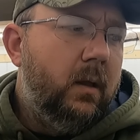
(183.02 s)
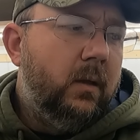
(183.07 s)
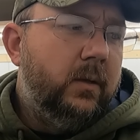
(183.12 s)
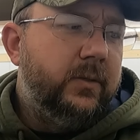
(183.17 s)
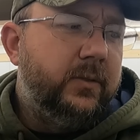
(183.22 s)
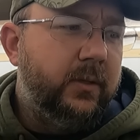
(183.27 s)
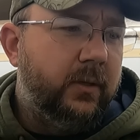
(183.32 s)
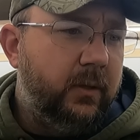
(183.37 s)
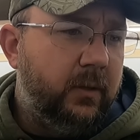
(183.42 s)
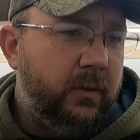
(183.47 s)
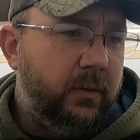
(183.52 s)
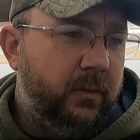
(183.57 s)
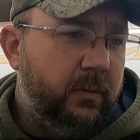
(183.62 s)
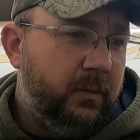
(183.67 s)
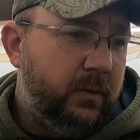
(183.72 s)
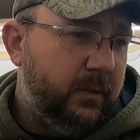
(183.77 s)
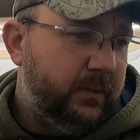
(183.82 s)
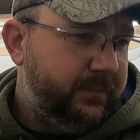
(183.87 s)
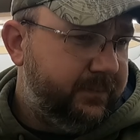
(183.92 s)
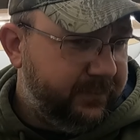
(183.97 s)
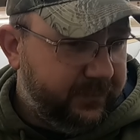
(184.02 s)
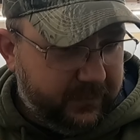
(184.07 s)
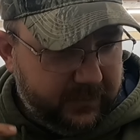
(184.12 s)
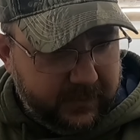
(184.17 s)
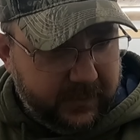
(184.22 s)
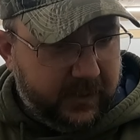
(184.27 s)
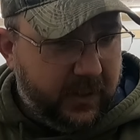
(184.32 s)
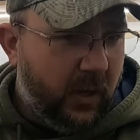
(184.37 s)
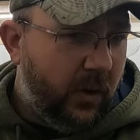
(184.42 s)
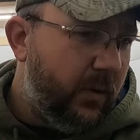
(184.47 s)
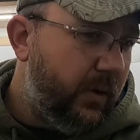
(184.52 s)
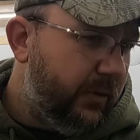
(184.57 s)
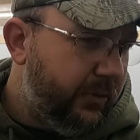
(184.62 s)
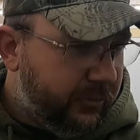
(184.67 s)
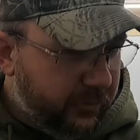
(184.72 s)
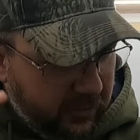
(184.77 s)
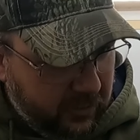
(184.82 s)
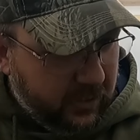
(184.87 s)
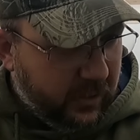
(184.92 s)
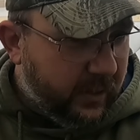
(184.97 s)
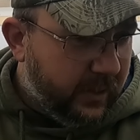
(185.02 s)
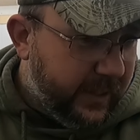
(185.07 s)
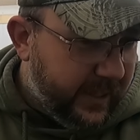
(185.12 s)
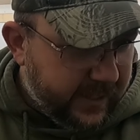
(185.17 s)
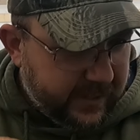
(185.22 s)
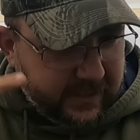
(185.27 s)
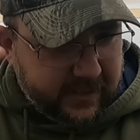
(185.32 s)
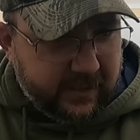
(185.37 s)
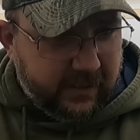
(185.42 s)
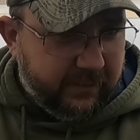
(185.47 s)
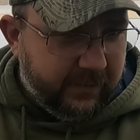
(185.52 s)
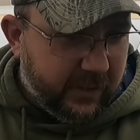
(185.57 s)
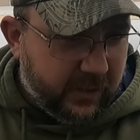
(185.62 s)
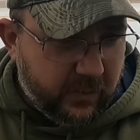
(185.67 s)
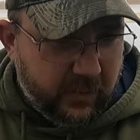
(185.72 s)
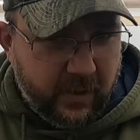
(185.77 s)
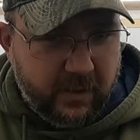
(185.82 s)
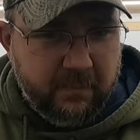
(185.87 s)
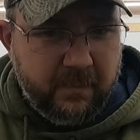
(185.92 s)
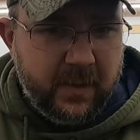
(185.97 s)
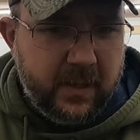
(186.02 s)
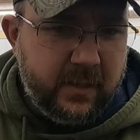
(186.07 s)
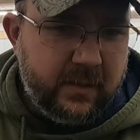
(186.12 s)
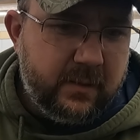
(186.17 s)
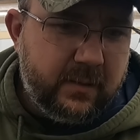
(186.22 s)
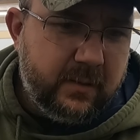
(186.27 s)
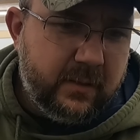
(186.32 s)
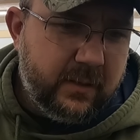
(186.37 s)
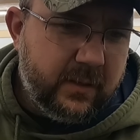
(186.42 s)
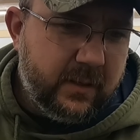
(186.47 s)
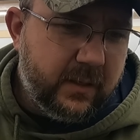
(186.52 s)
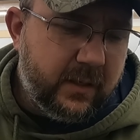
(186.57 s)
So going through the list of equipment,